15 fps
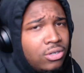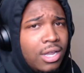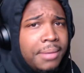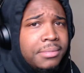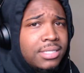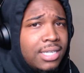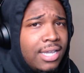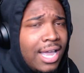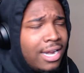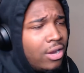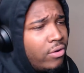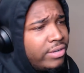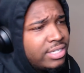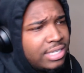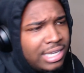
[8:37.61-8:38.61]
You know what I'm saying? I
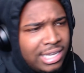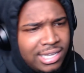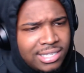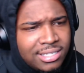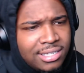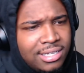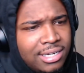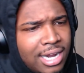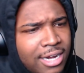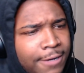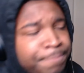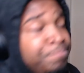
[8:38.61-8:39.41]
know his kids good. I know,